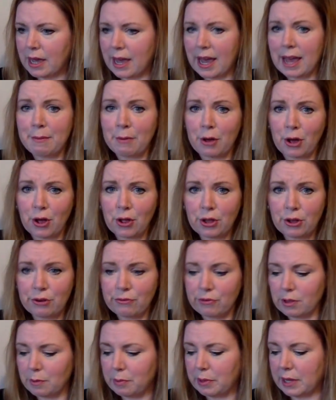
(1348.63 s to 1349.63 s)
I'm all
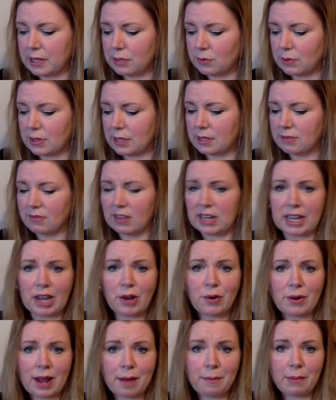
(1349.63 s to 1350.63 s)
over the place with this
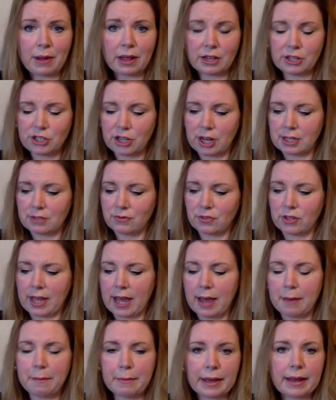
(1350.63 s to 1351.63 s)
video, and I apologize for
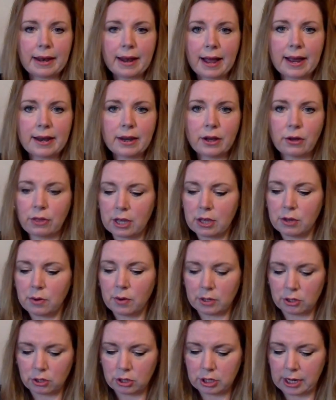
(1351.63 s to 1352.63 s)
that, but I know that you
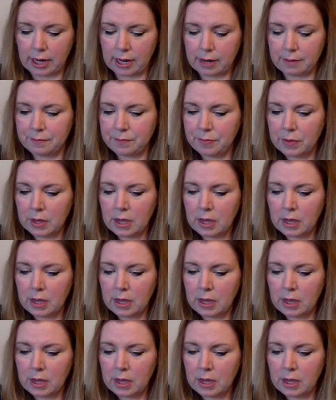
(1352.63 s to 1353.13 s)
understand.